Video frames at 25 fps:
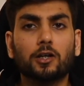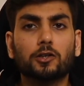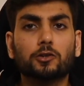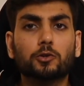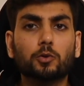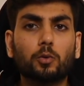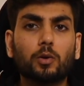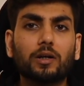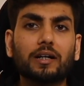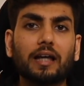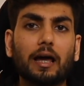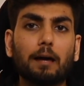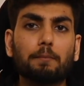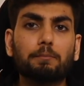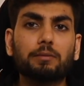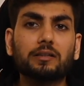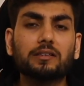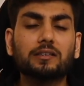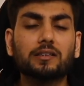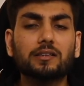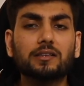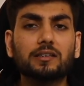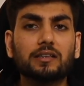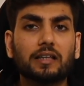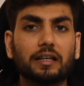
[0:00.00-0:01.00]
So what happens
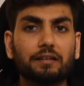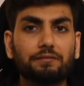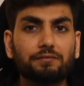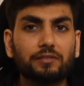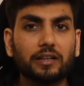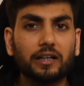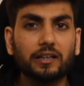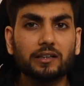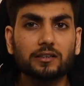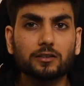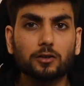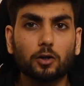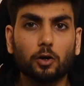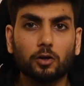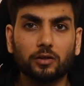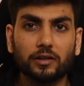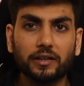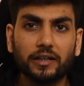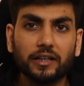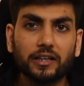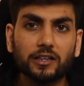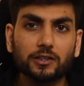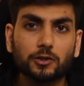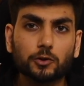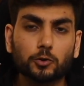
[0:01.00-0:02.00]
is, if there is
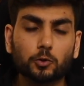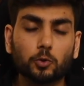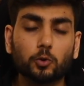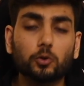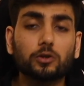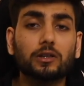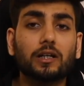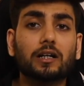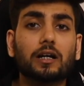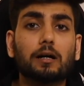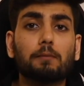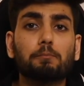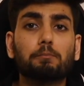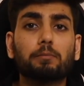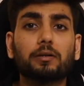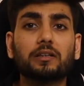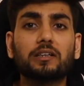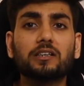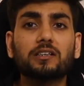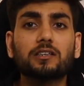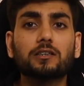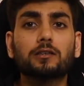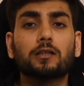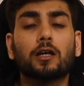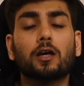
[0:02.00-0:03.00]
already a store, the company
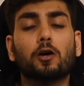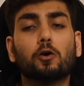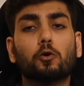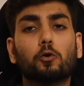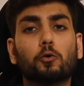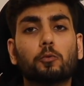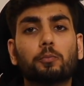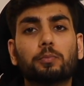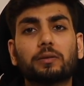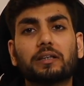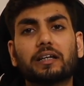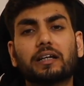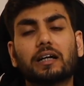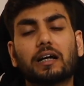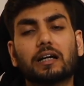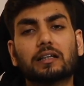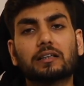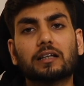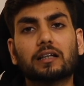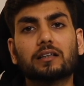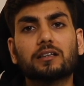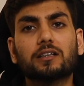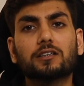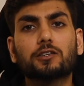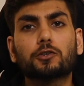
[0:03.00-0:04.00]
is opening
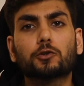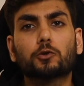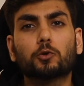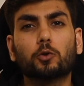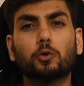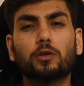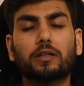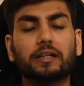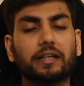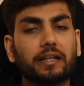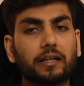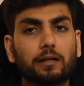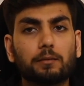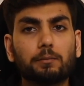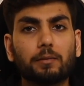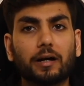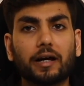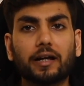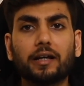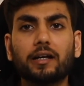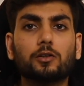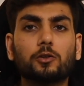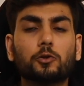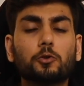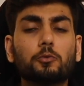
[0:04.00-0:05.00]
another store
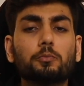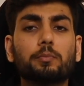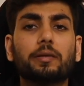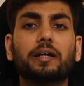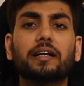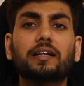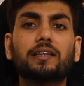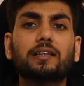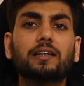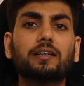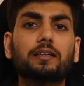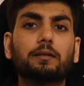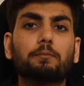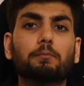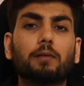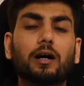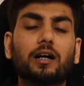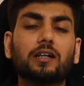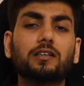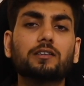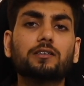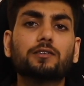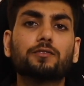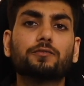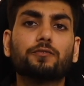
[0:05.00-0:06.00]
nearby to meet the
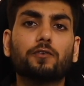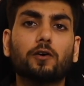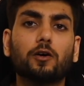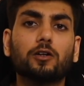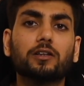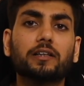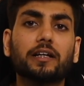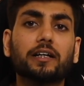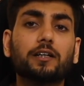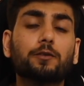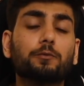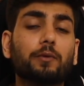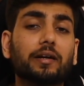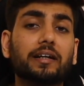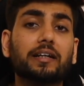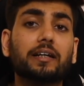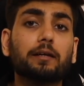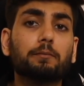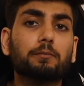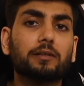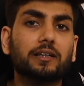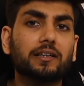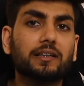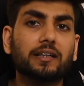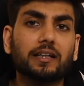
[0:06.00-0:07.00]
demands for their
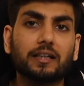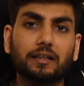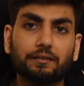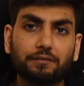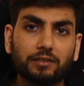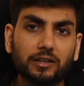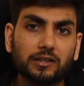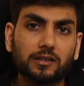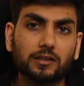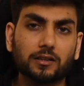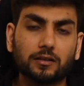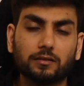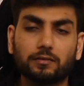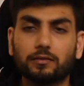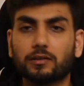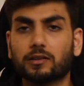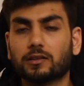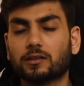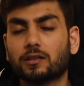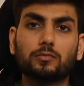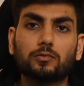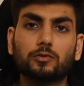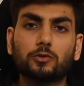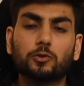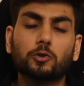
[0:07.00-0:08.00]
20-minute delivery service.
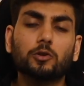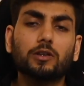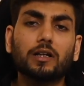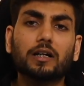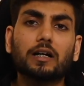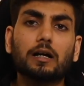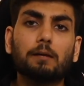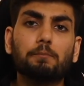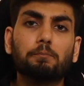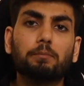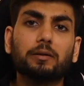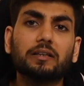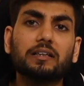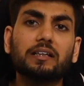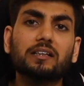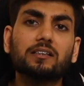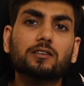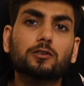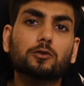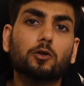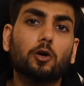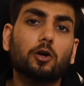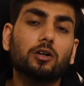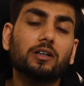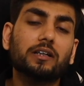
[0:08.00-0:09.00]
So the company has
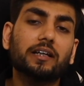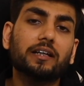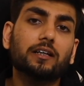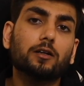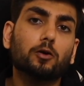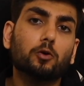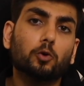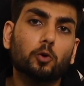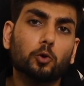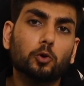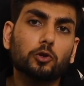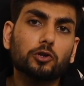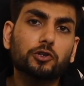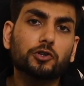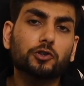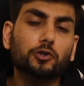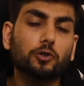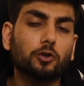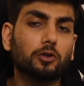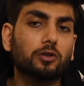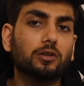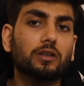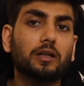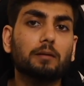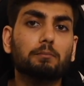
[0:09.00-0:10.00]
called their old
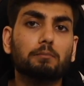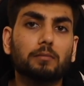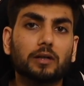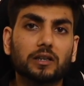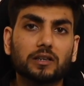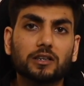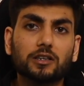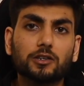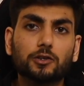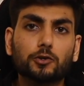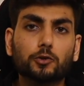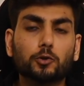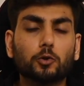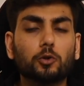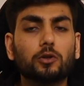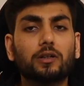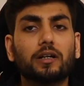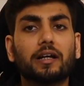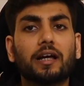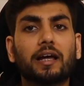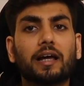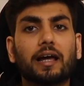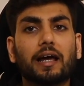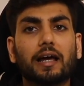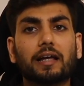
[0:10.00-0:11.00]
store the mother store
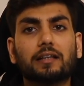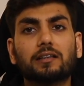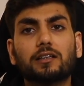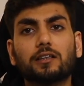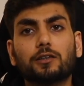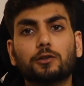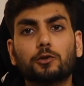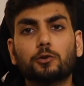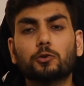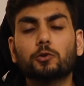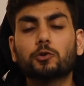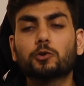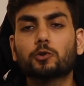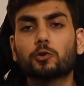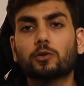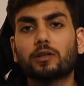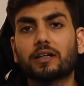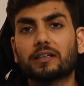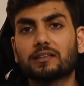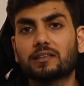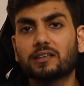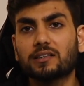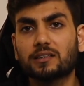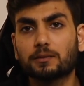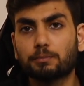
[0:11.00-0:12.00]
and the new store
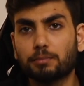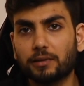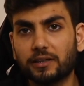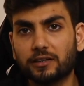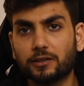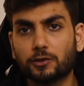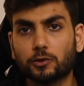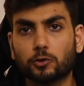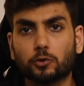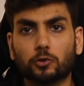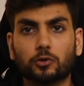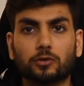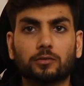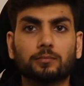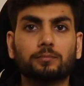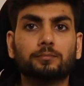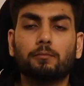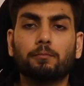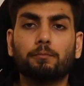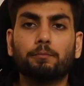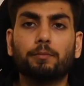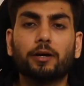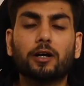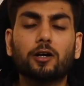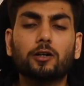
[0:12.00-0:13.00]
as the split store.
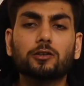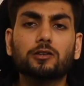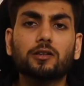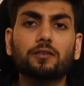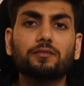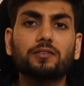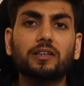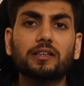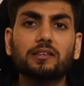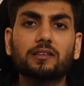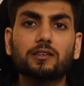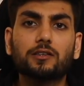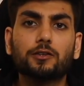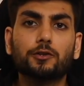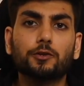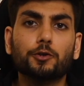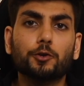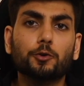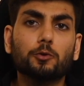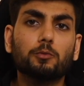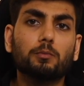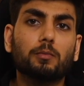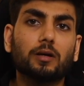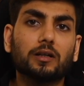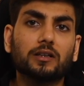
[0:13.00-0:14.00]
Because of this
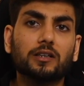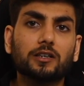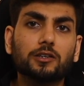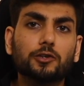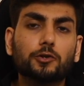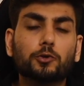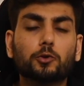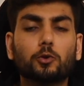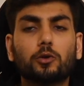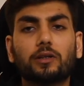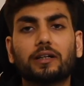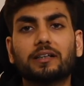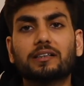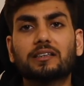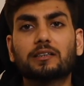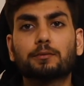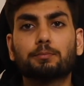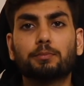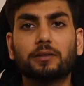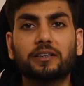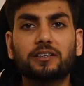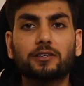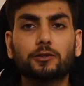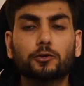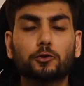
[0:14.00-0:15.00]
new mother store and
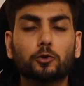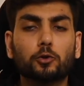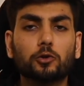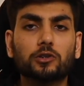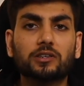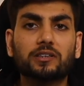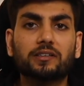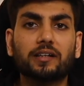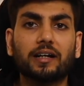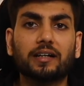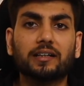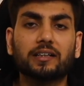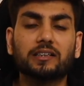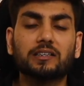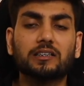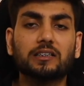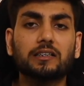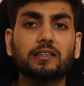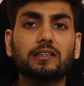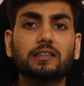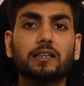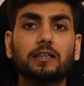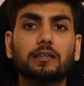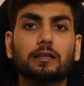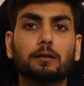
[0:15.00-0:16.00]
split store strategy,
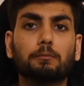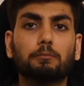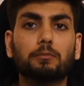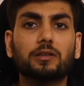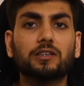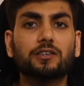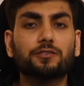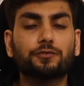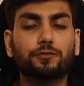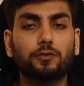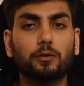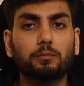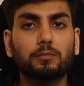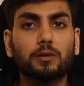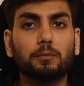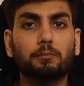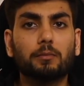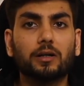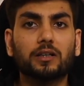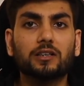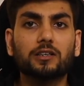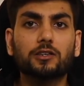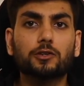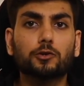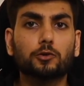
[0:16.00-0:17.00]
the numbers from the
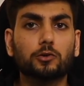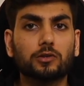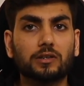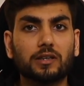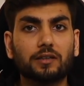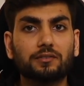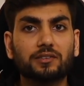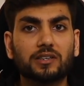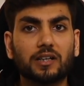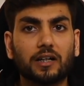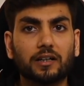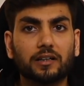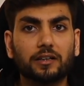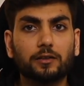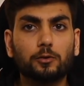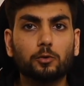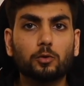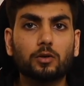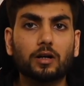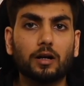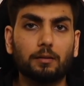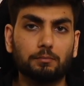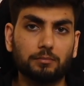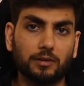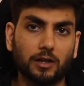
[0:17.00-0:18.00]
mother stores have started to
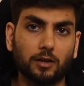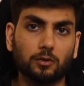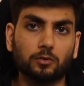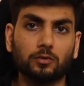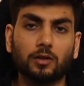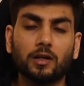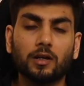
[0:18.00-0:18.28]
come down.